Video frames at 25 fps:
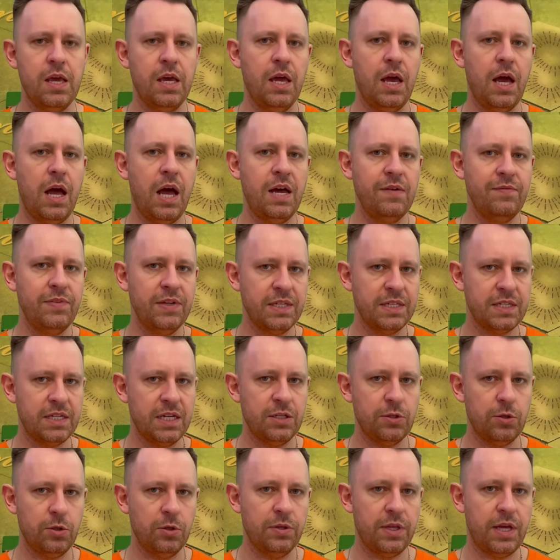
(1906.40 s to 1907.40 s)
Having
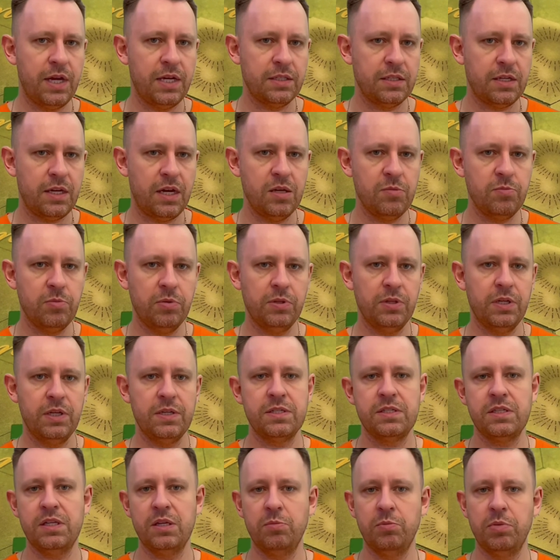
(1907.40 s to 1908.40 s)
said all that, I
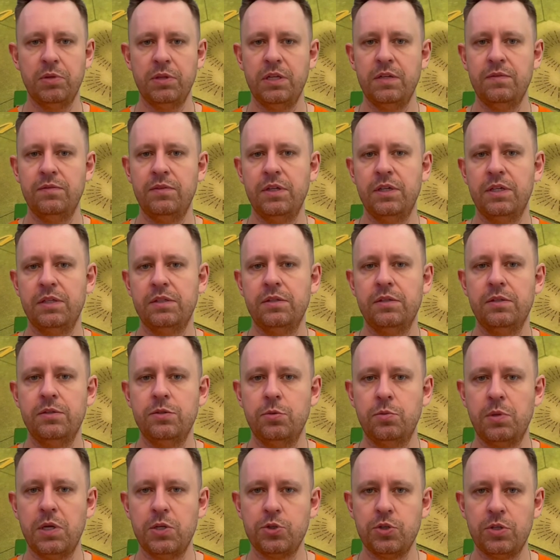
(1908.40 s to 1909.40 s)
still believe that
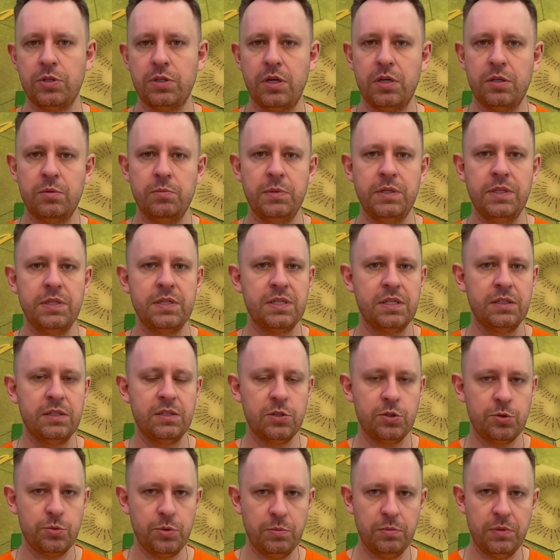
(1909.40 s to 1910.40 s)
the Russian army is an
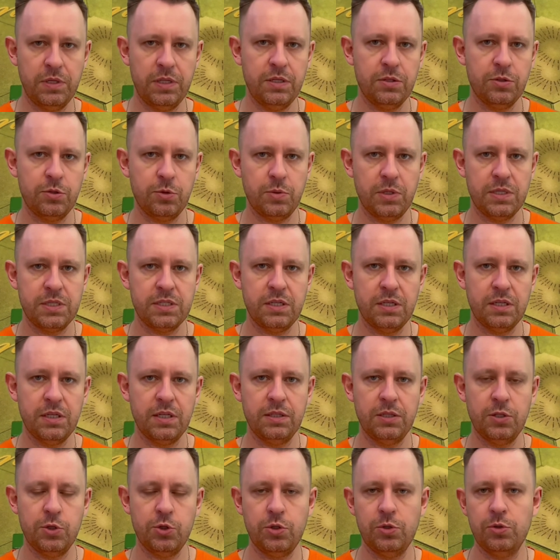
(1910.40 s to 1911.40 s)
extremely interesting
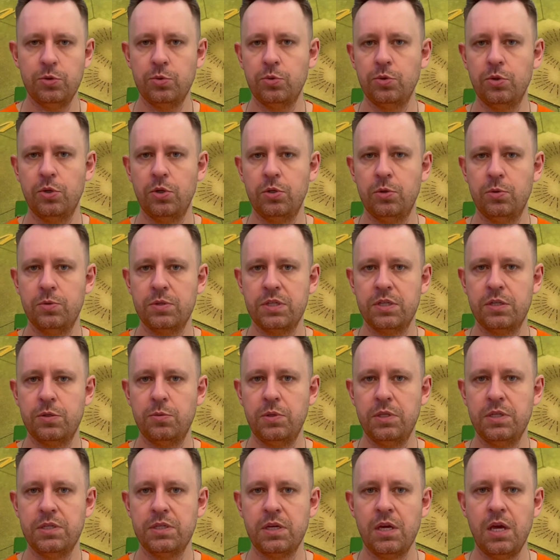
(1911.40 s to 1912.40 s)
addition to the whole
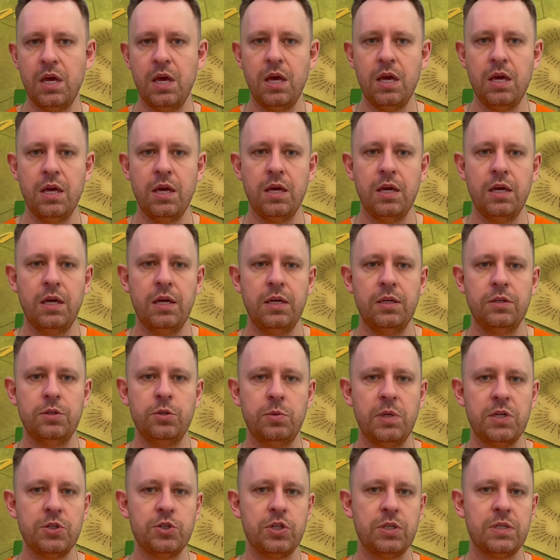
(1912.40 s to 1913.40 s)
series. The
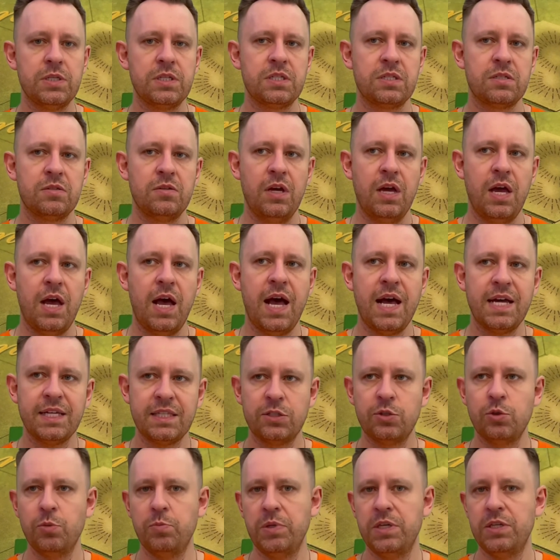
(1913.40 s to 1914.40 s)
Russians
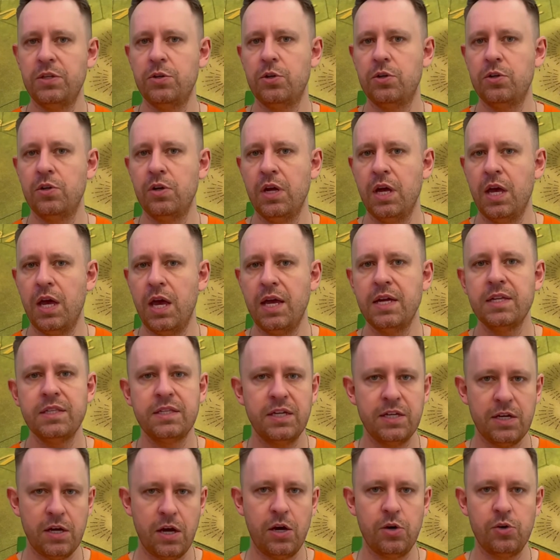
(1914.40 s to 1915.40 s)
had to be there, and
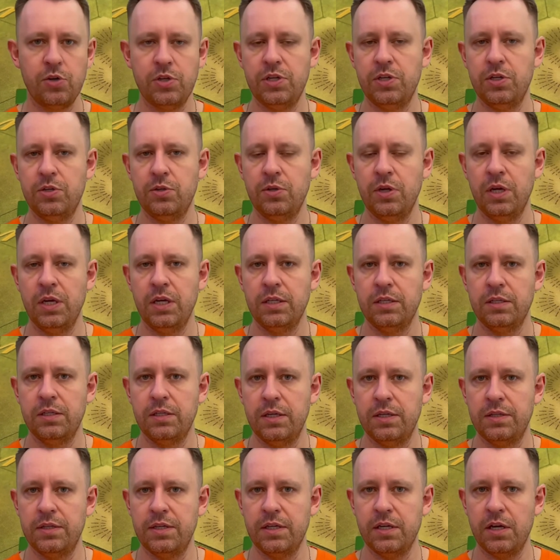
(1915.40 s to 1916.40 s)
they are here.
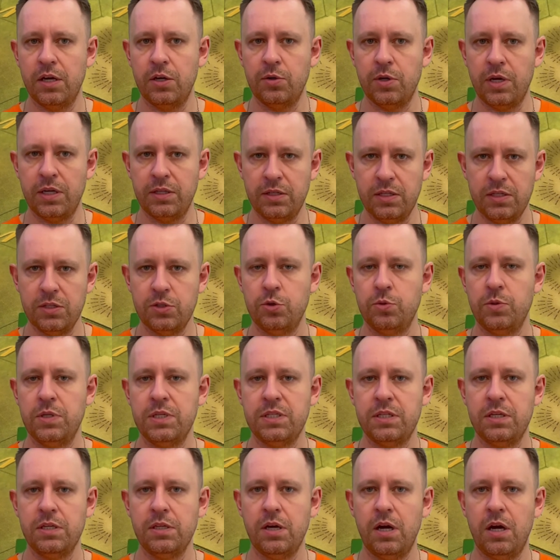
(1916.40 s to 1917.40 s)
They are an
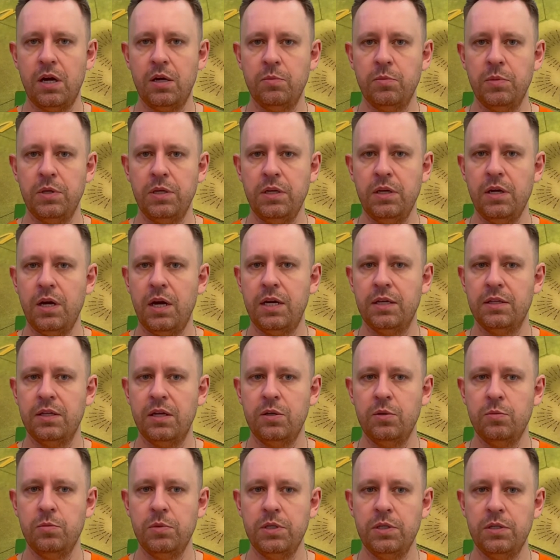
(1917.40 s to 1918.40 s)
interesting army, an
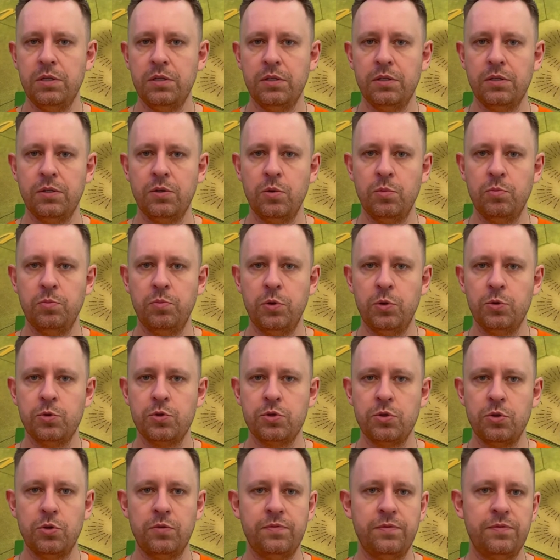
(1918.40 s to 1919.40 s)
army
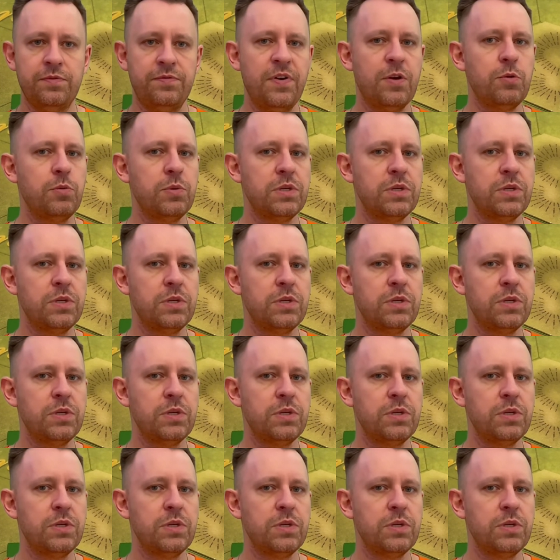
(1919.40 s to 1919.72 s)
composed of very